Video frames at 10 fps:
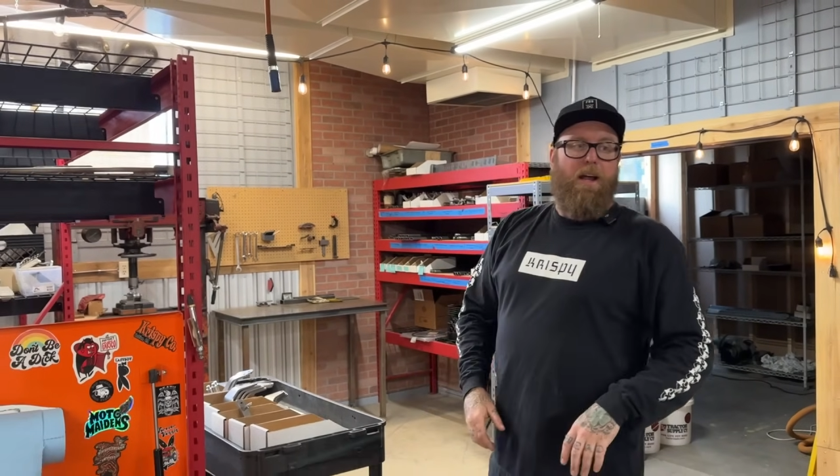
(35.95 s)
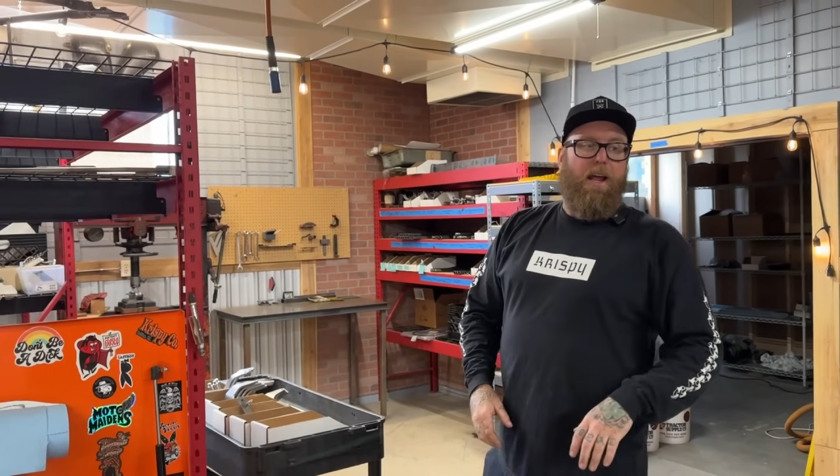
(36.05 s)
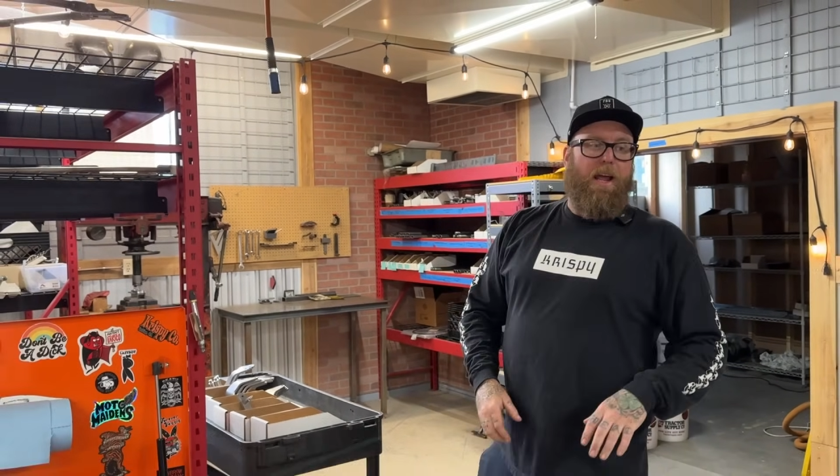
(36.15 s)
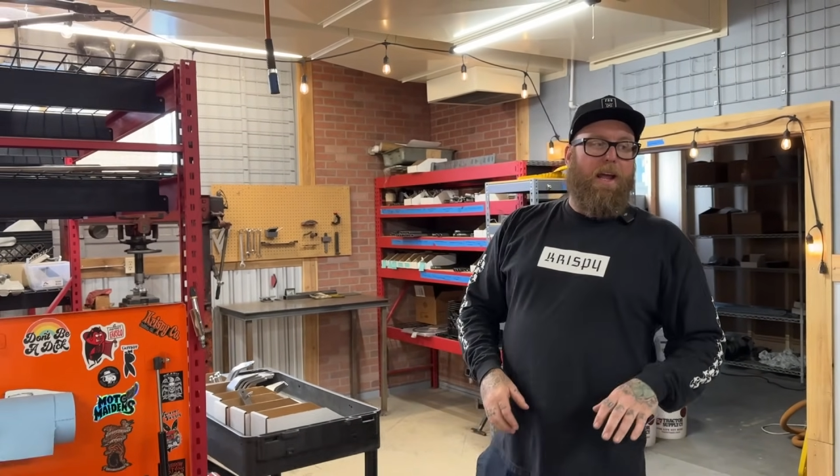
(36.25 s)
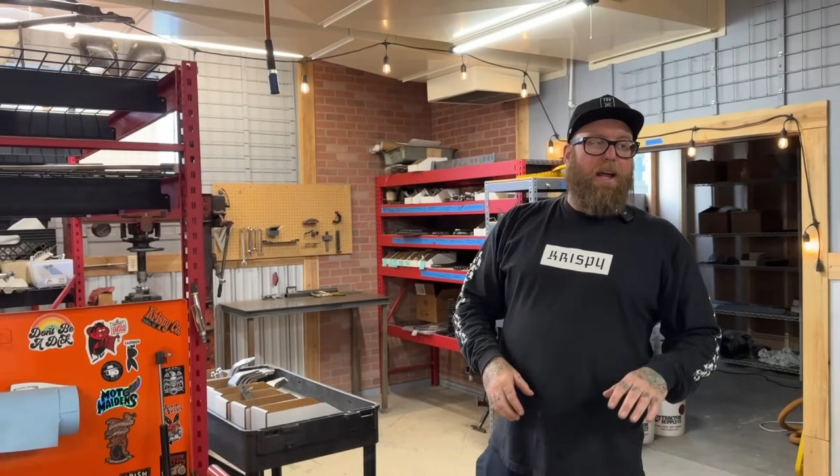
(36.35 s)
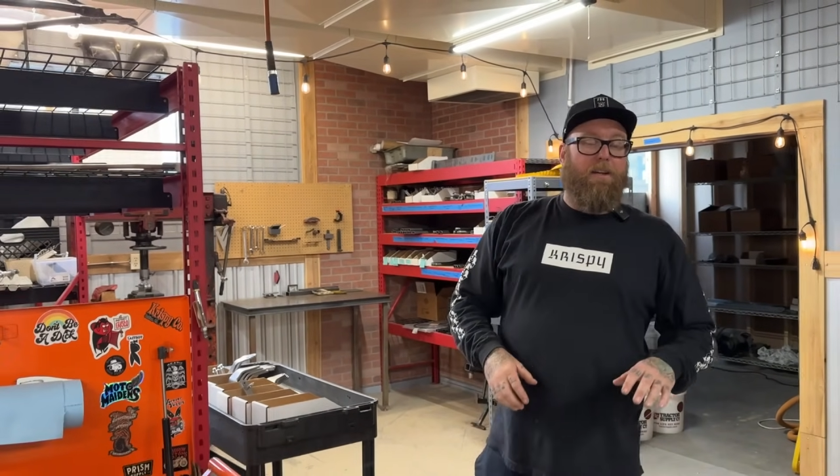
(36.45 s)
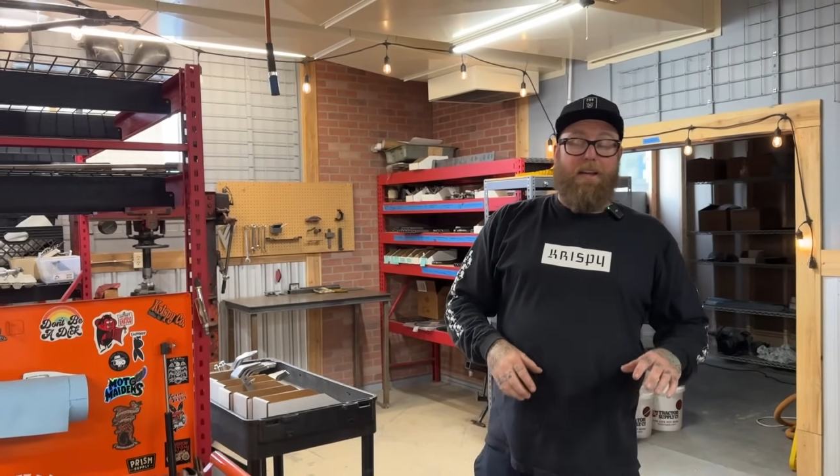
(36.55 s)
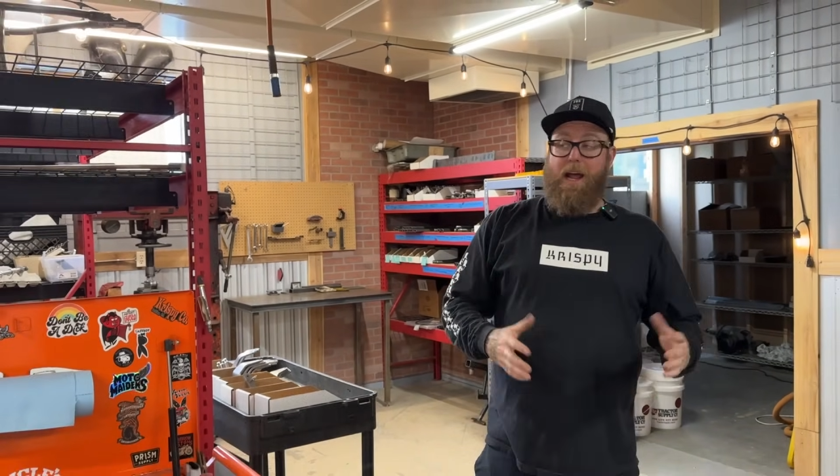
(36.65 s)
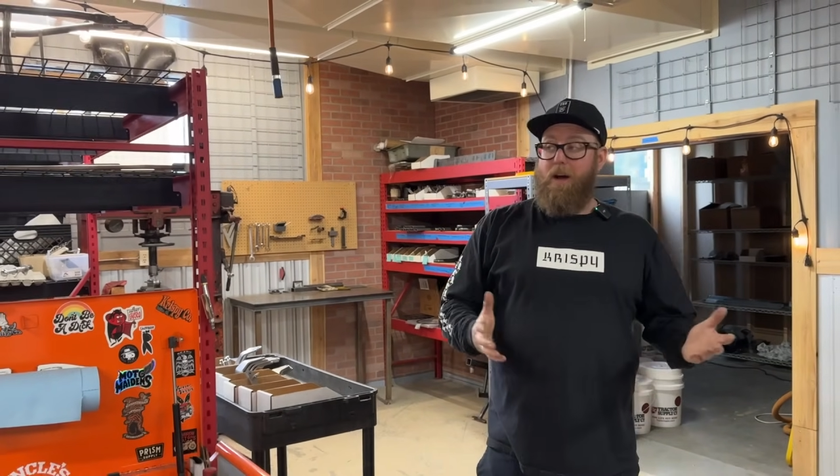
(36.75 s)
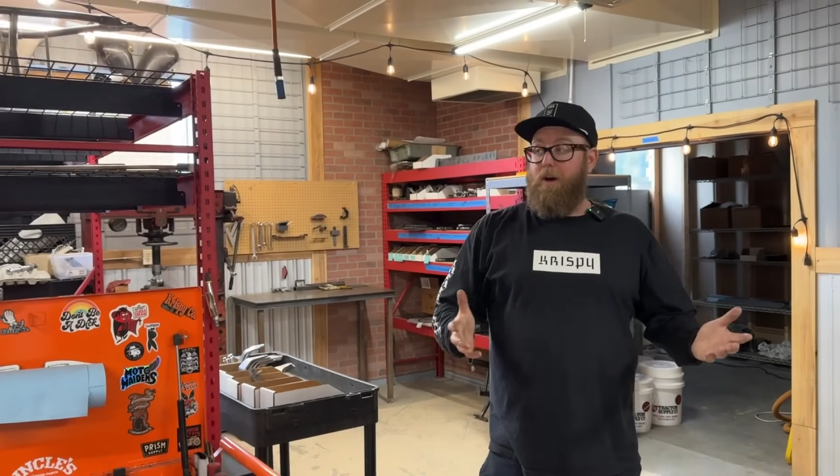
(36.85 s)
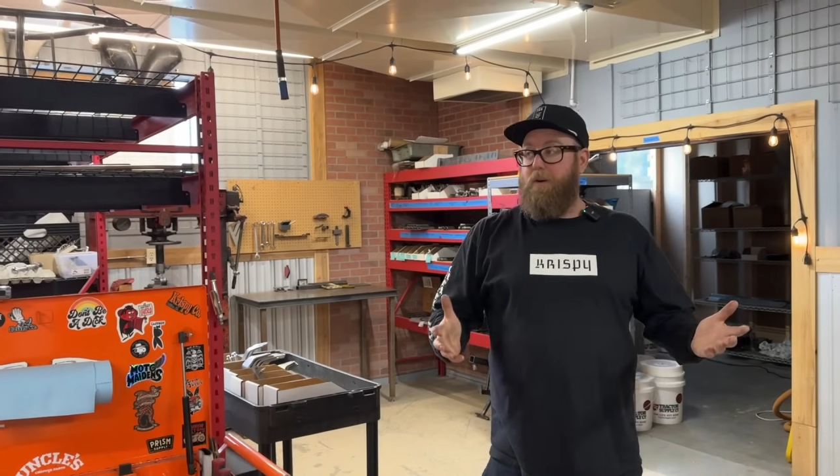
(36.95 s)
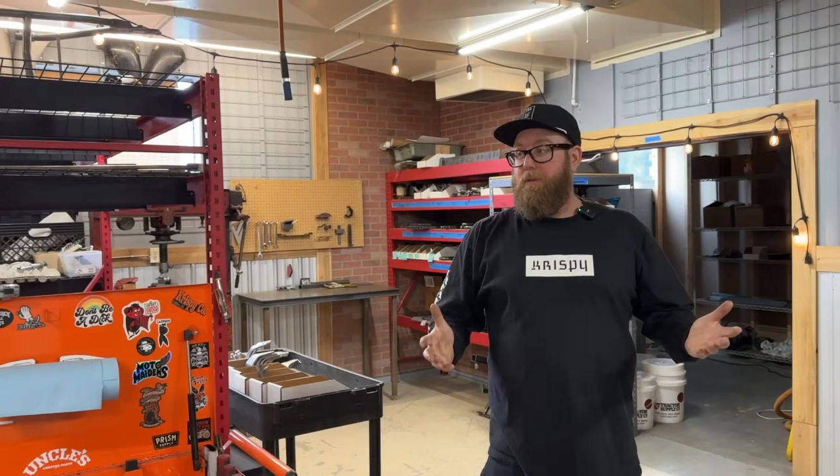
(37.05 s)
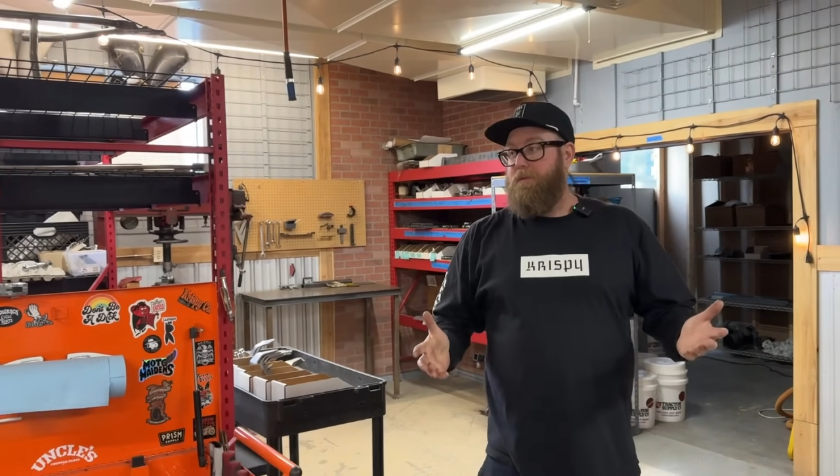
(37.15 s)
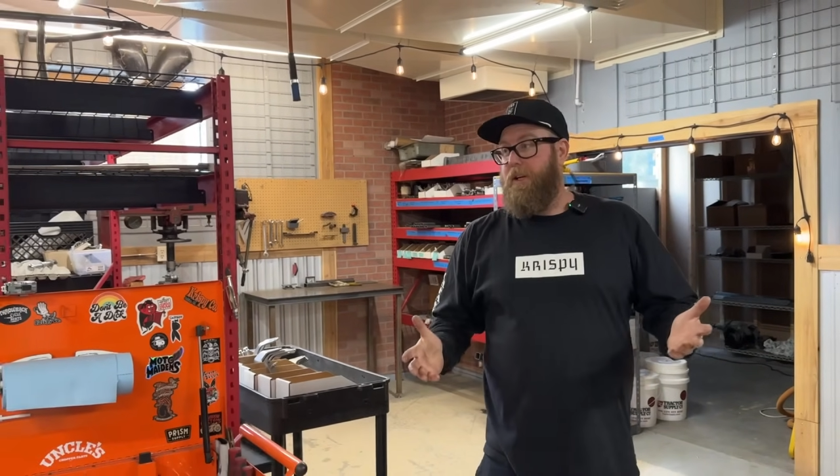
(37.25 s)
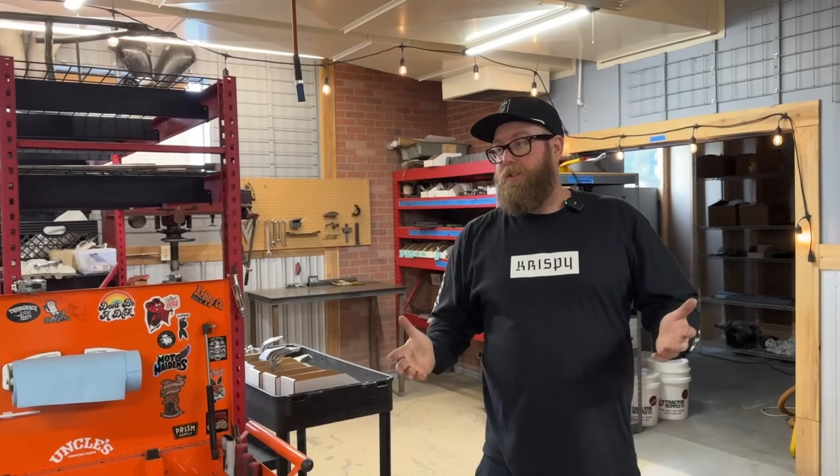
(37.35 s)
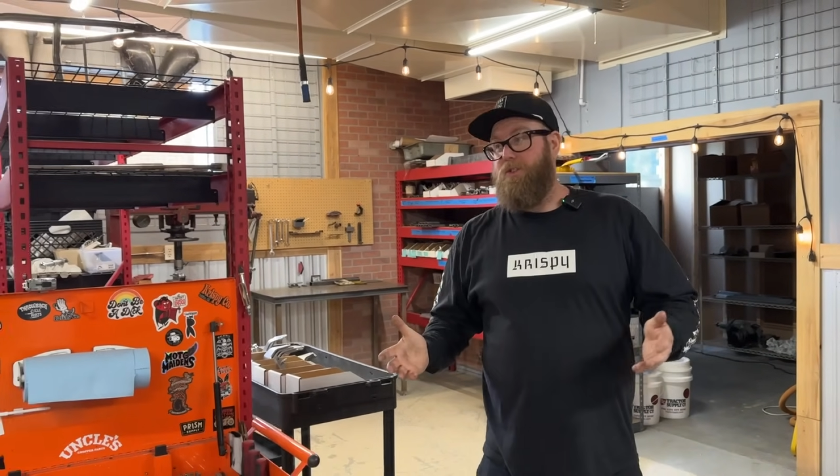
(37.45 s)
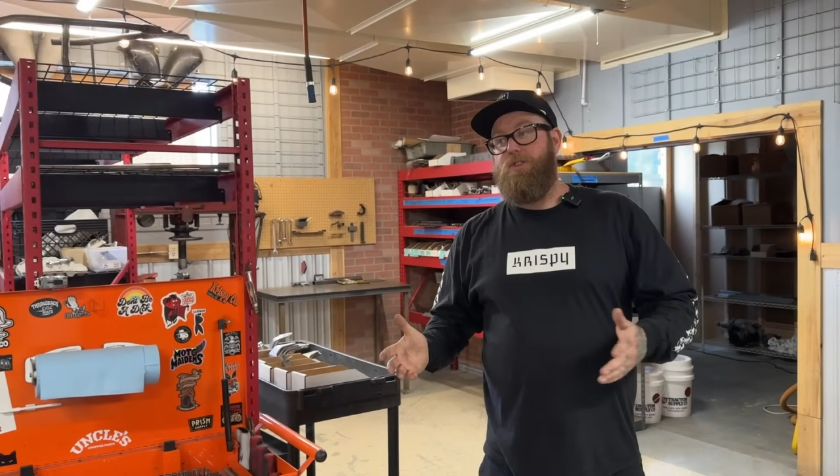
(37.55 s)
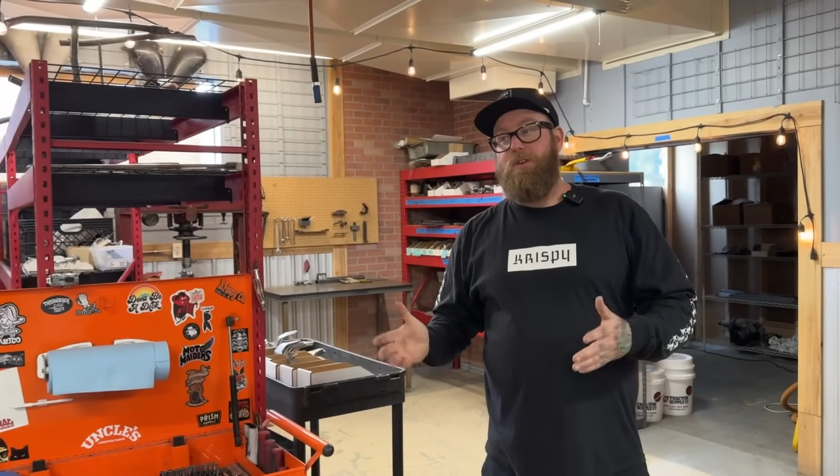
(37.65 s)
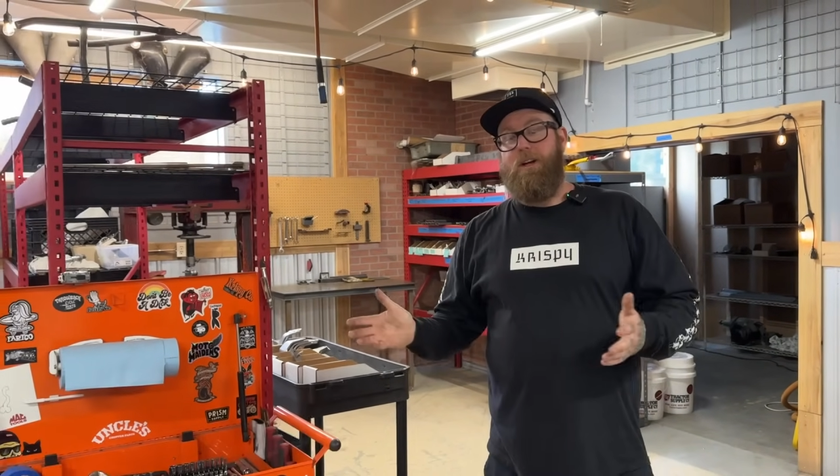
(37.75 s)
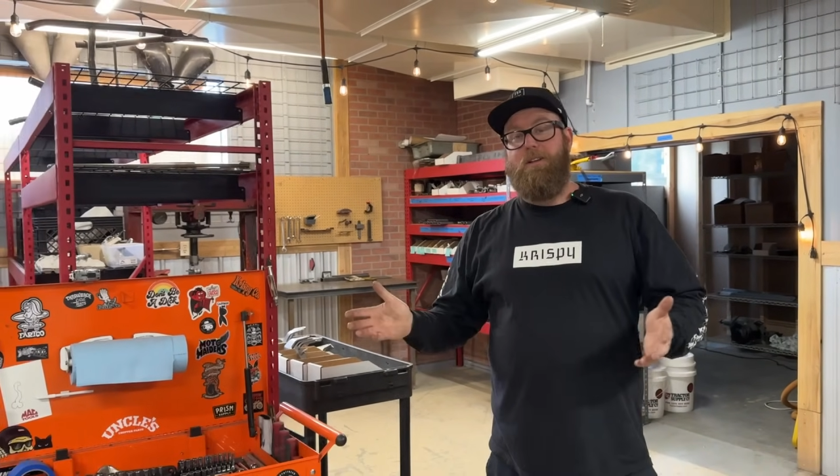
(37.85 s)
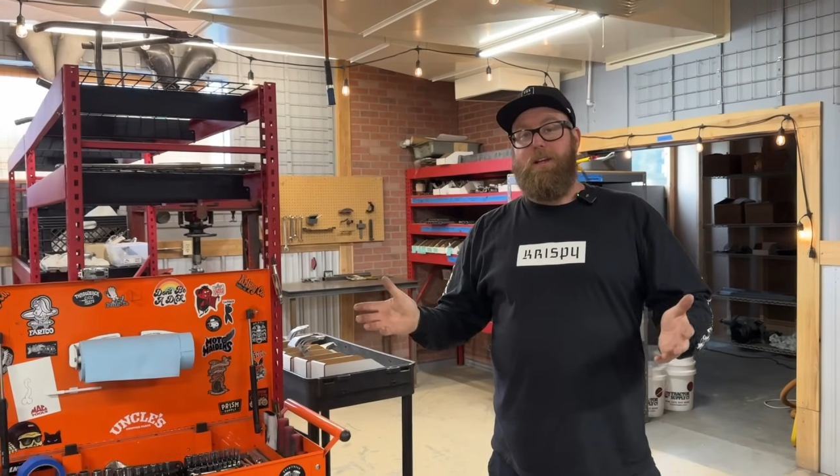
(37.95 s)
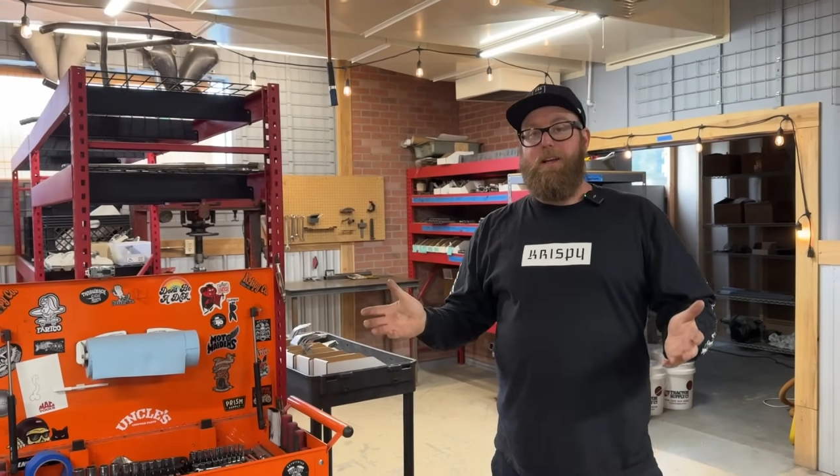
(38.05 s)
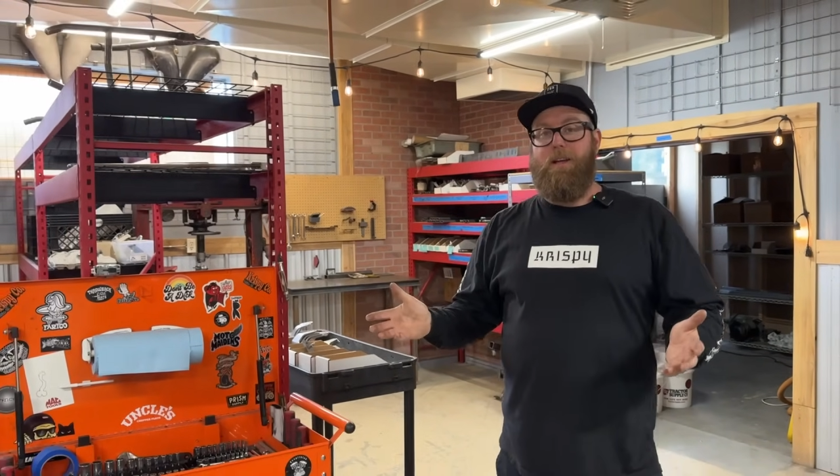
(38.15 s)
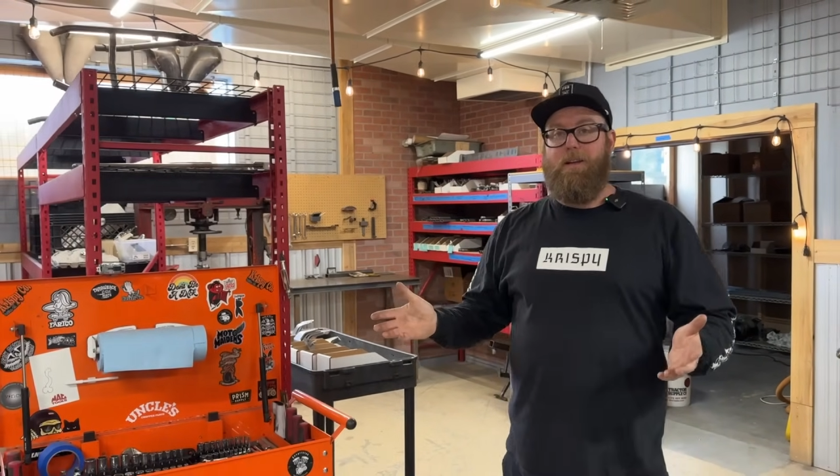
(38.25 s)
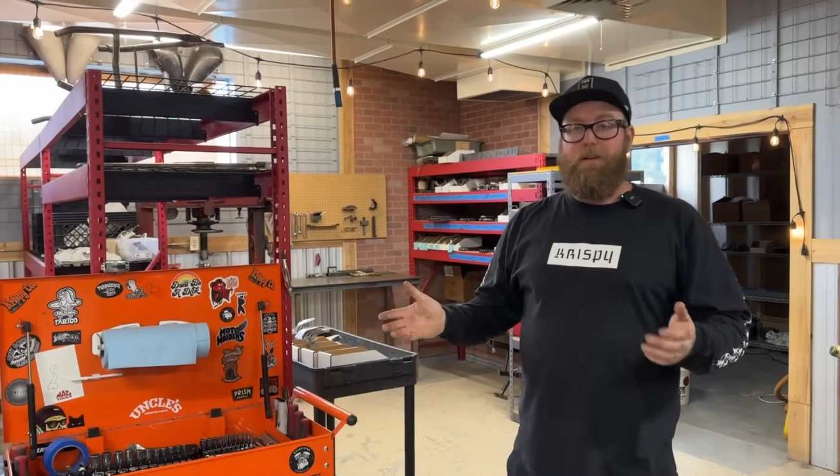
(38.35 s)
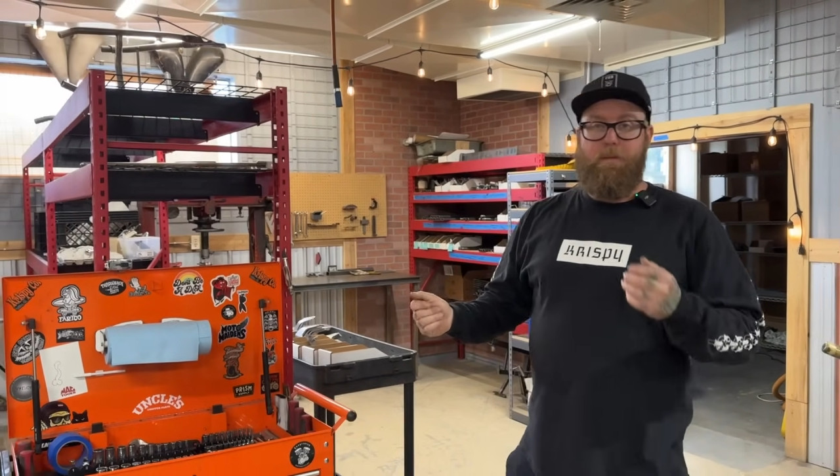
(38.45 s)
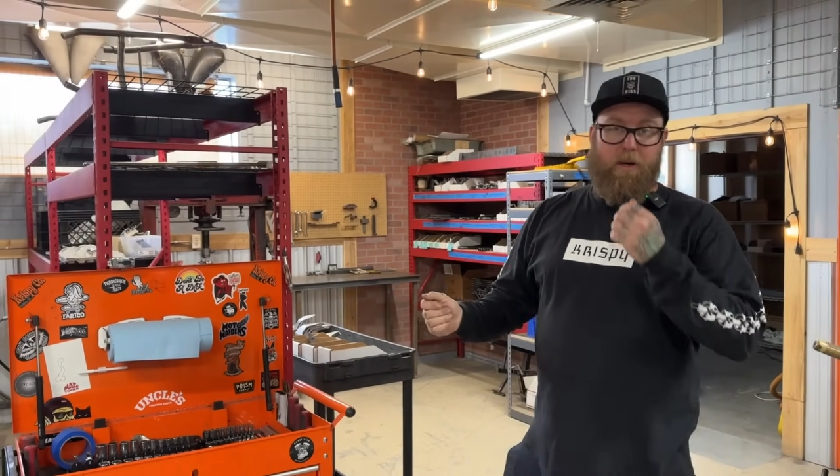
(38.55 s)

And now it's strictly